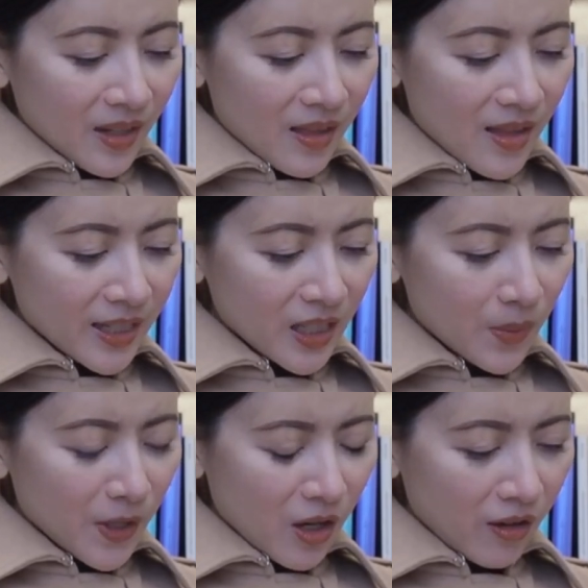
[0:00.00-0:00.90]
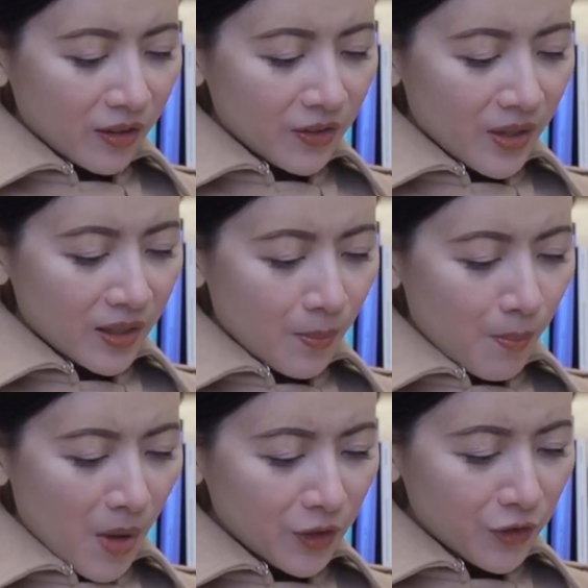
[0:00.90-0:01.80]
That is because it is a
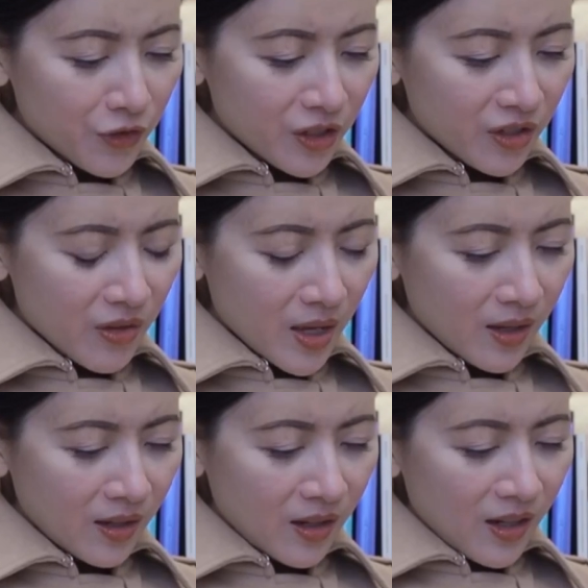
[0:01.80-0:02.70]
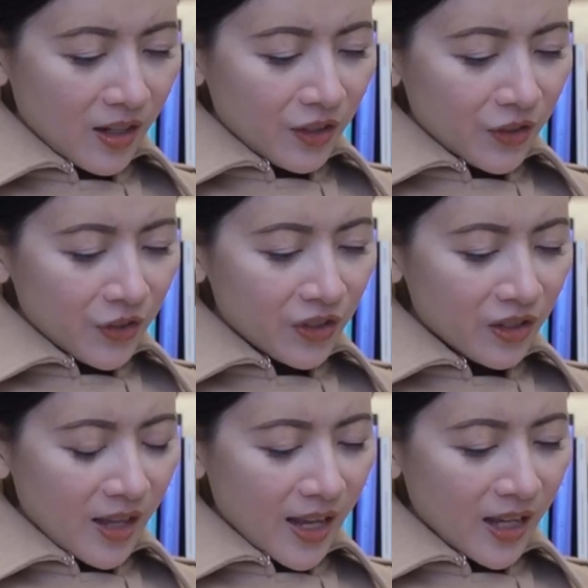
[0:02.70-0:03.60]
monstrous thing to
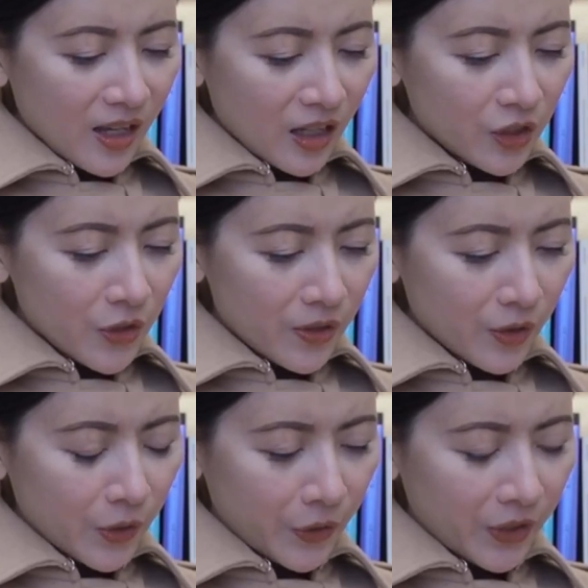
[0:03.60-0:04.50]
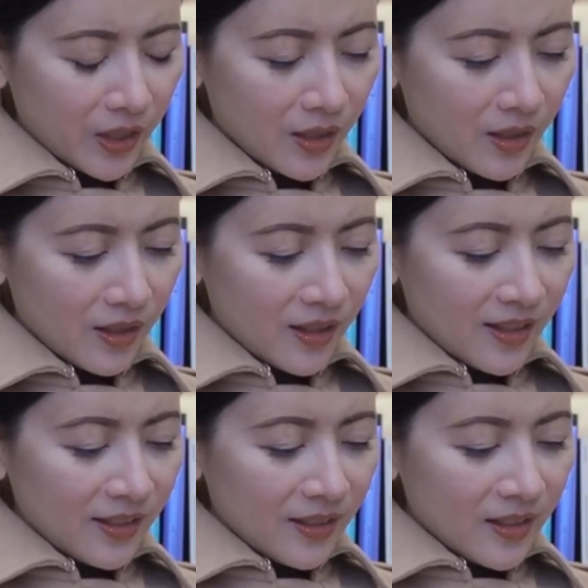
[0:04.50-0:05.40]
slay a unicorn,
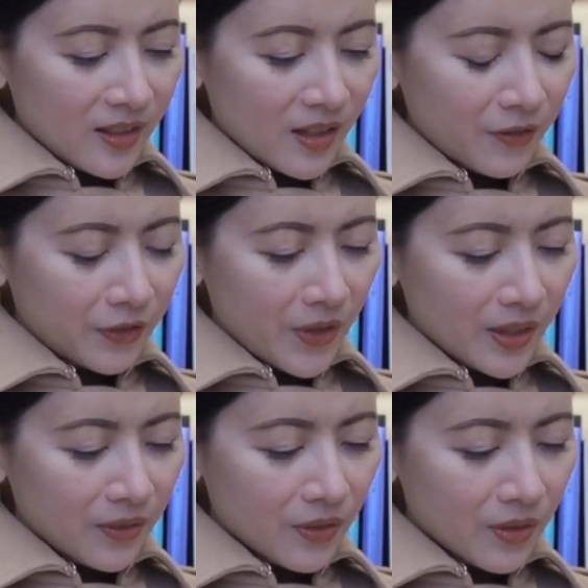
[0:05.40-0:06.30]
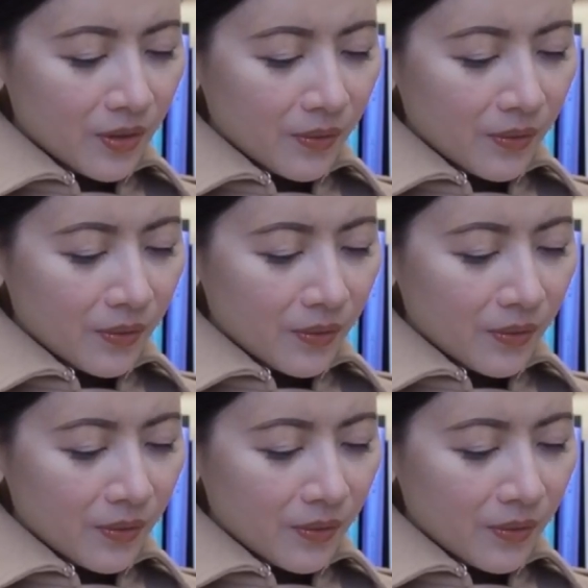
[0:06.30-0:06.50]
said Ferenc.